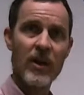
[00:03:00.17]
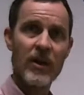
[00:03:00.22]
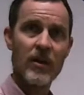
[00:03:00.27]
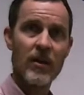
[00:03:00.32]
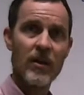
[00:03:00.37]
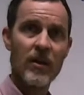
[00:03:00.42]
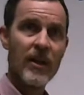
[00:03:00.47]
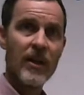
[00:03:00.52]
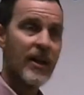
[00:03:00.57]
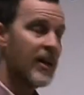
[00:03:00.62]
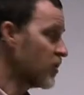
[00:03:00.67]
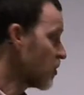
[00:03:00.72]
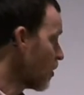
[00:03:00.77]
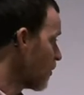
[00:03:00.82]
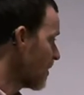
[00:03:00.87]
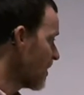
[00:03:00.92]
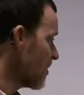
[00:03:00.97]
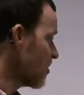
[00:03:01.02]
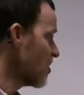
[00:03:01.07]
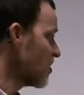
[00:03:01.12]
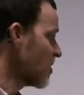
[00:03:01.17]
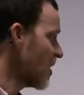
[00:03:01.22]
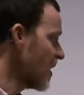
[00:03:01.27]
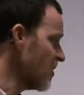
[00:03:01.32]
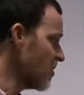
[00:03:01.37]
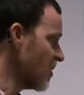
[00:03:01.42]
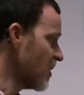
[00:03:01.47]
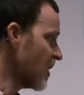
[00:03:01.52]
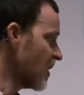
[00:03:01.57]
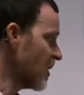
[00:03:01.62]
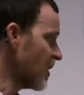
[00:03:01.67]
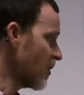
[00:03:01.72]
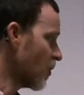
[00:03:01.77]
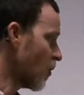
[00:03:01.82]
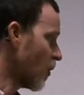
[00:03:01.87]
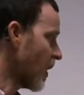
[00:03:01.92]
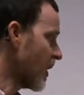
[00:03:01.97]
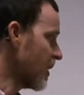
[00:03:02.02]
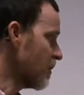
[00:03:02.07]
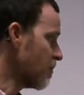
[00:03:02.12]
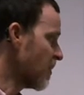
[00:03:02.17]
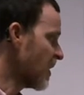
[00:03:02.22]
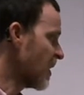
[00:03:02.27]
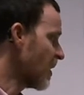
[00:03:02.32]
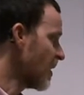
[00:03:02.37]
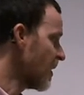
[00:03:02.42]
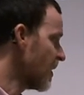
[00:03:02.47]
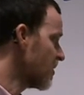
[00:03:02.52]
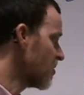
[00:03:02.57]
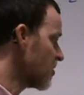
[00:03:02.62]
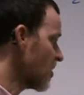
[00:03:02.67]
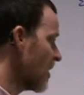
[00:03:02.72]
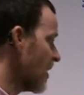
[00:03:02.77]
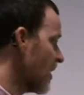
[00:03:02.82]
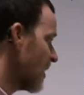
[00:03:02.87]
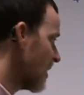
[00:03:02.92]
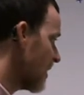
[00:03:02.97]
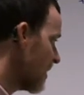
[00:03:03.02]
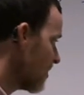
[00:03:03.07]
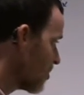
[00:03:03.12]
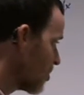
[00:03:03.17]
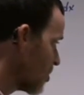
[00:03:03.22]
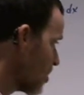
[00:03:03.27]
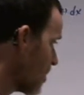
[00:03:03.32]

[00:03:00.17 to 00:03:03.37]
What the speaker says: right? So this is easy to integrate because it is